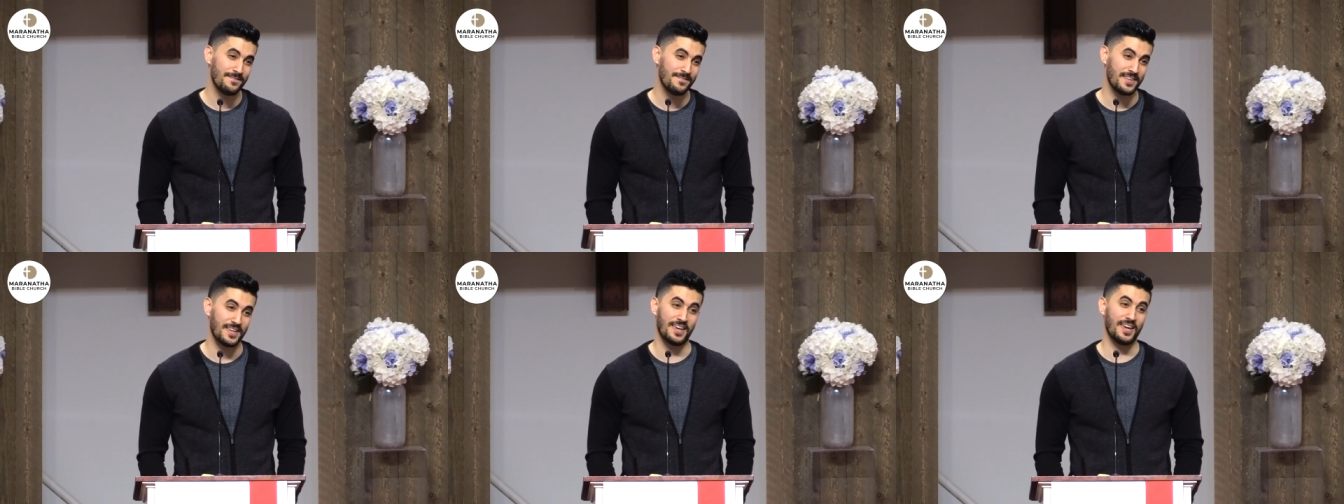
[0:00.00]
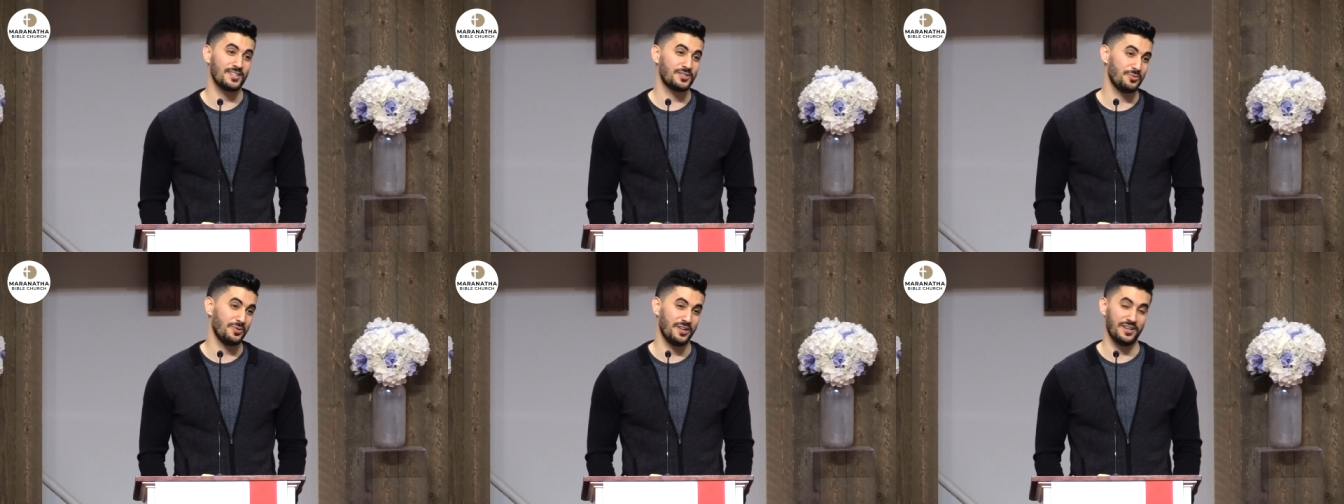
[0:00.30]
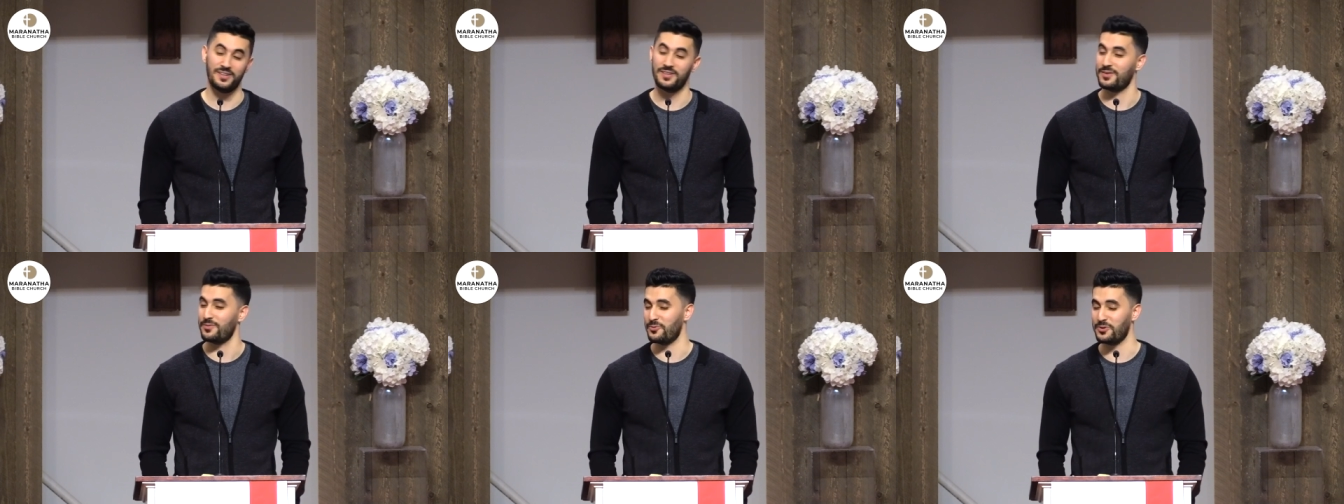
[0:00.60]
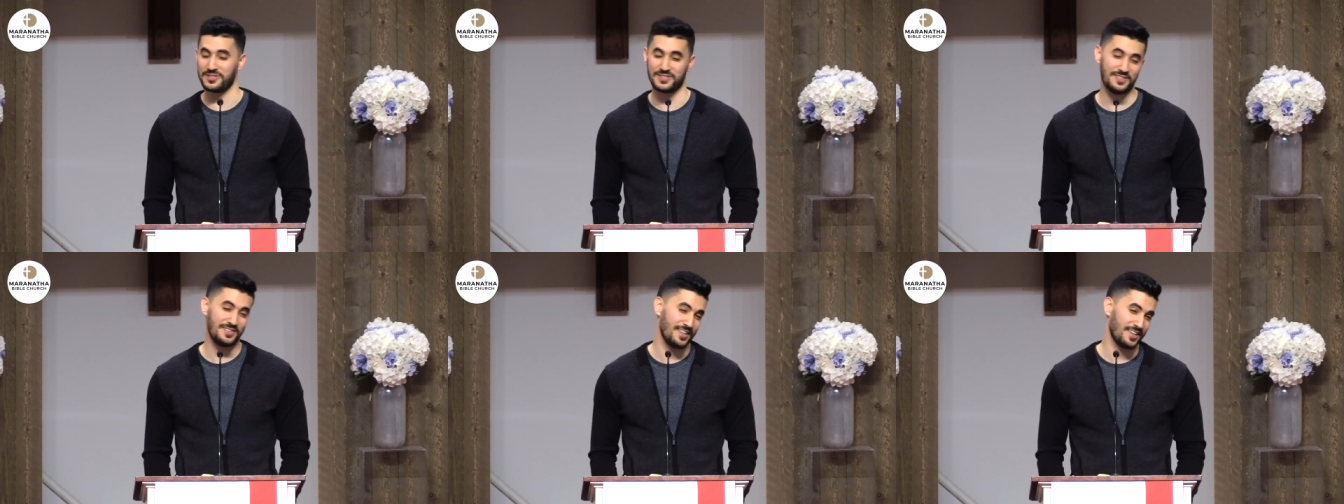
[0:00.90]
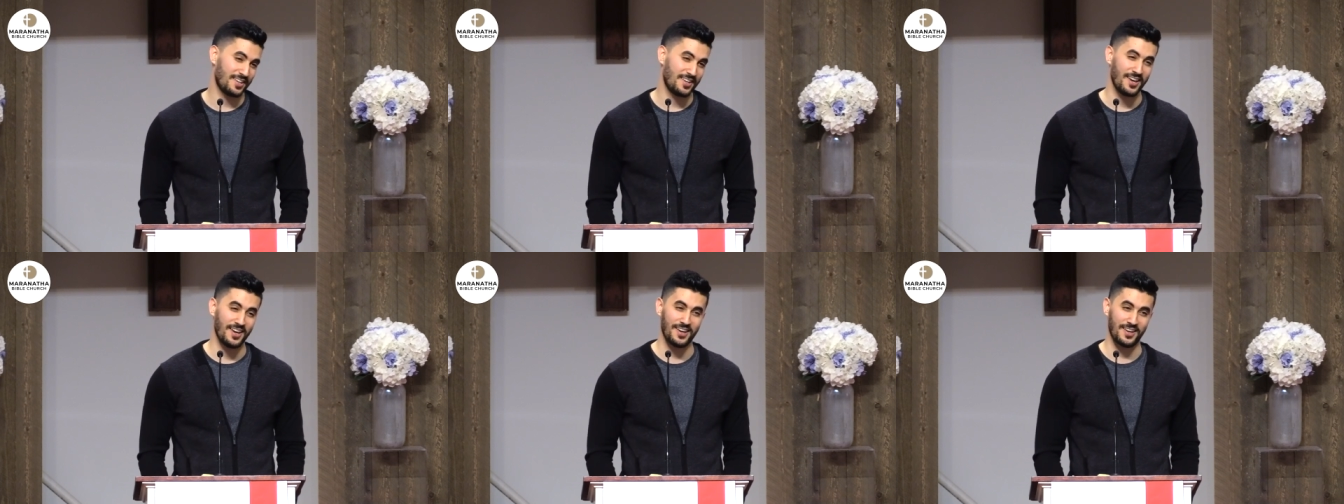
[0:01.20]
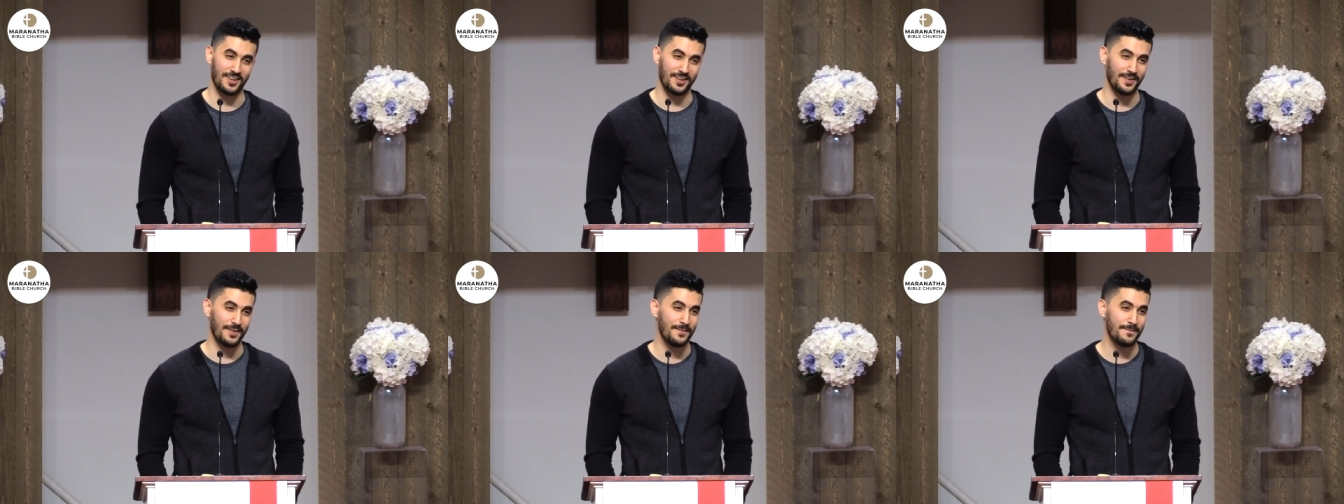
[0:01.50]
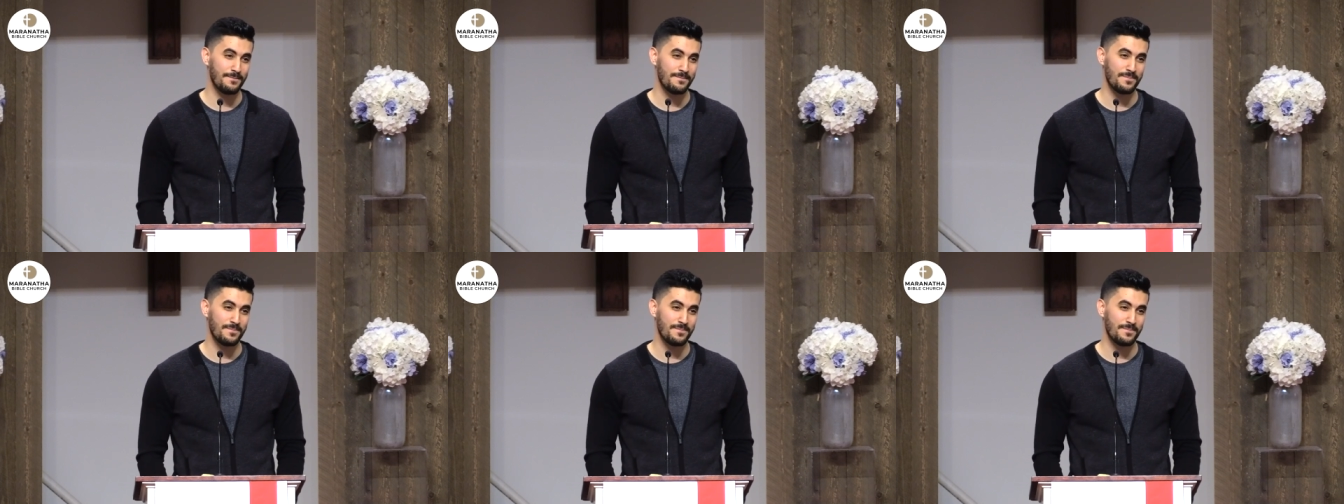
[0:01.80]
And guess what? It wasn't the king,